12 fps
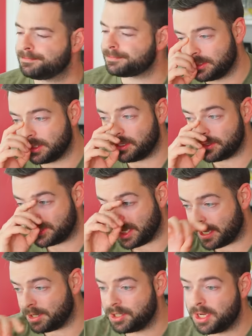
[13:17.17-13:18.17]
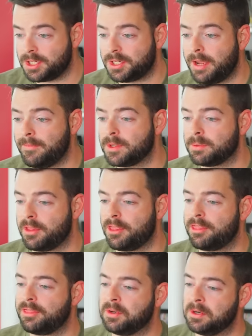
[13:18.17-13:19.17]
So second judge gave this one
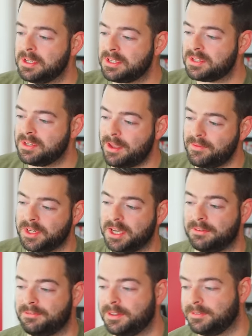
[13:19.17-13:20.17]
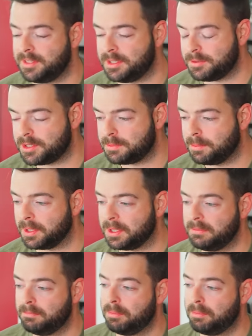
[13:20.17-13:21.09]
37 out of 50, which is pretty,